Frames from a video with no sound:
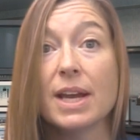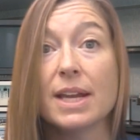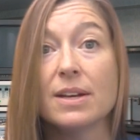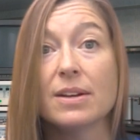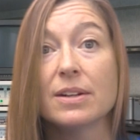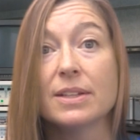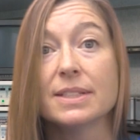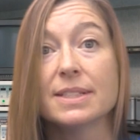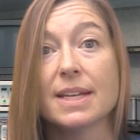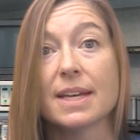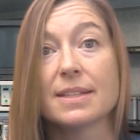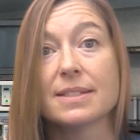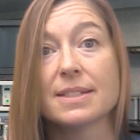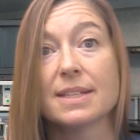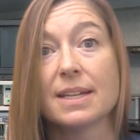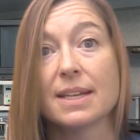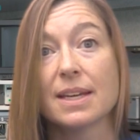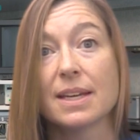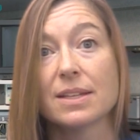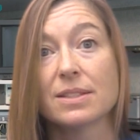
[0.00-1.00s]
Radon
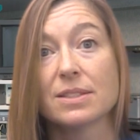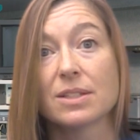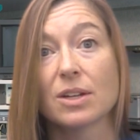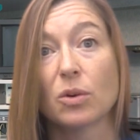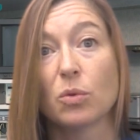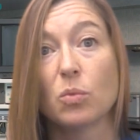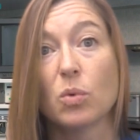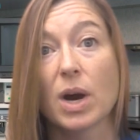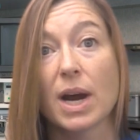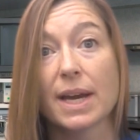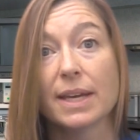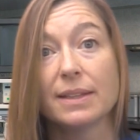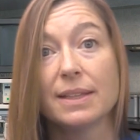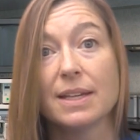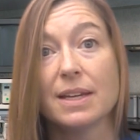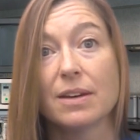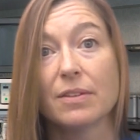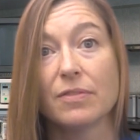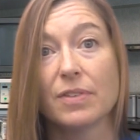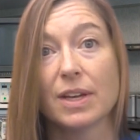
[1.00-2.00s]
testing kits are
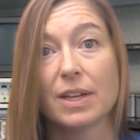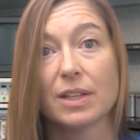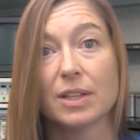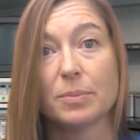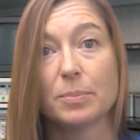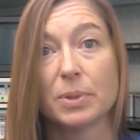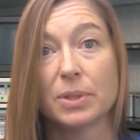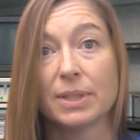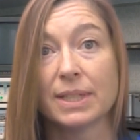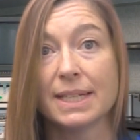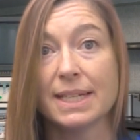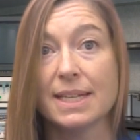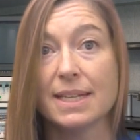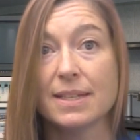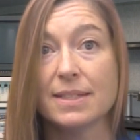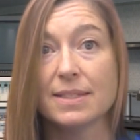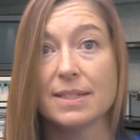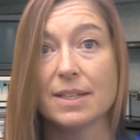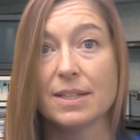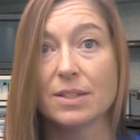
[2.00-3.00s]
widely available and
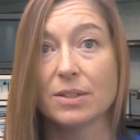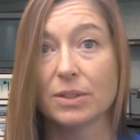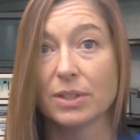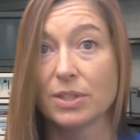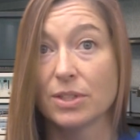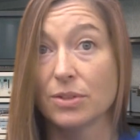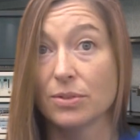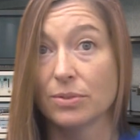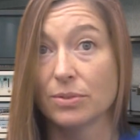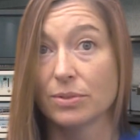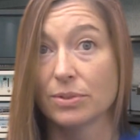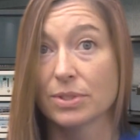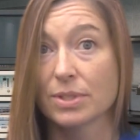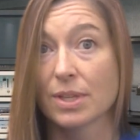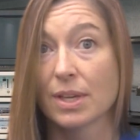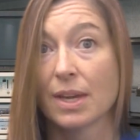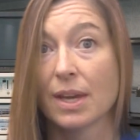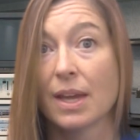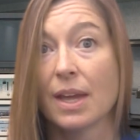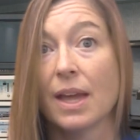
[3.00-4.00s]
easy to
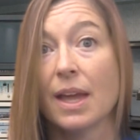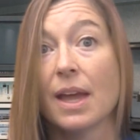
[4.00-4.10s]
use.